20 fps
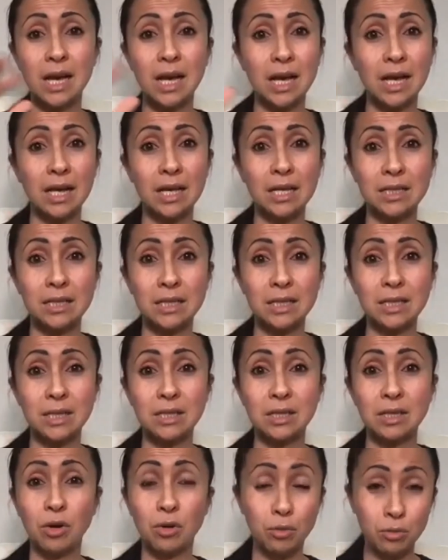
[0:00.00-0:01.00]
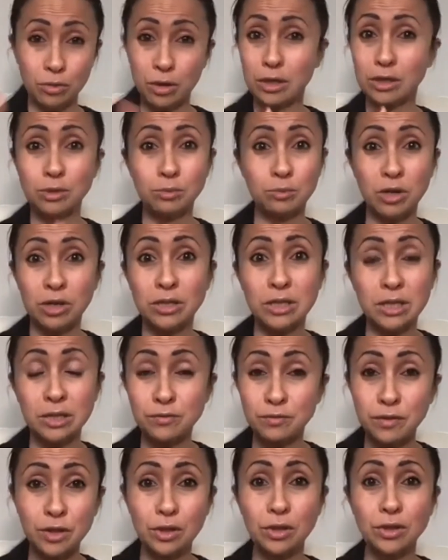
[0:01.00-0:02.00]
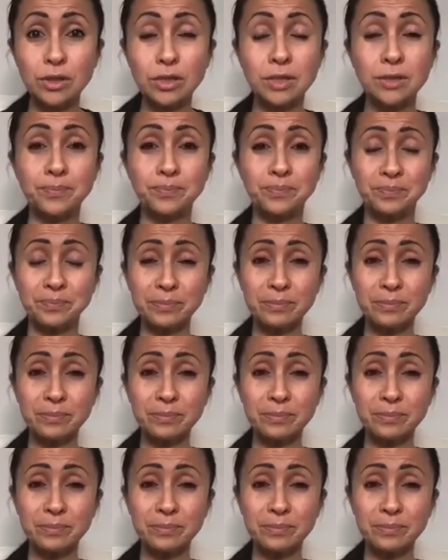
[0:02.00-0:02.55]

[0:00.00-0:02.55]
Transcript: and all those processed foods.